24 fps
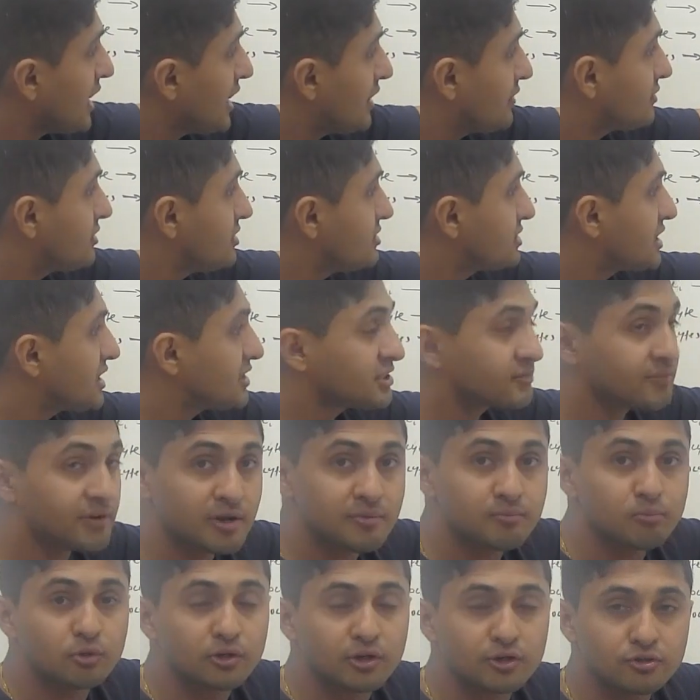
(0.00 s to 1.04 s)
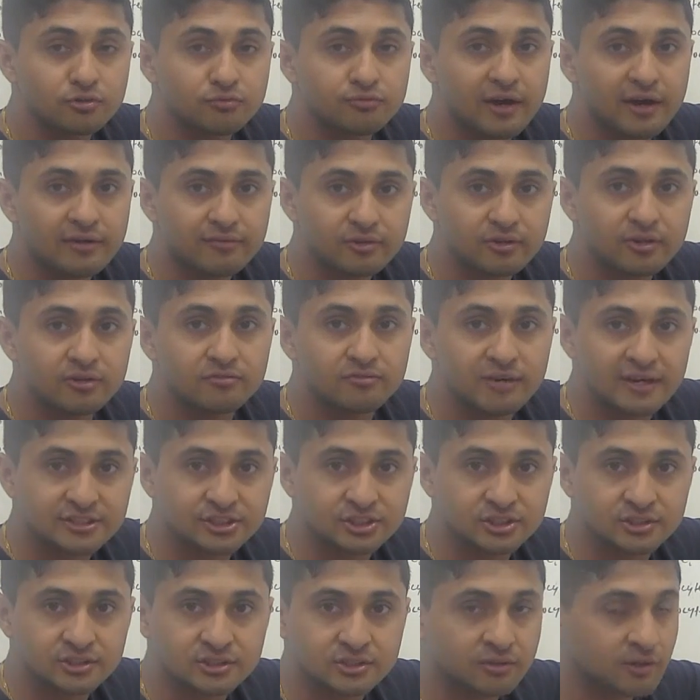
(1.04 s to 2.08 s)
And these guys are very important to fight for
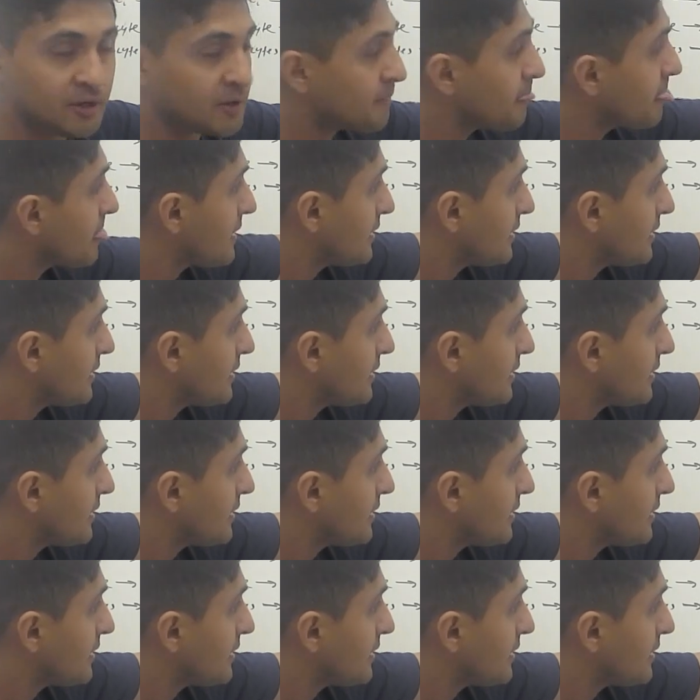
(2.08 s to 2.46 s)
infections, okay?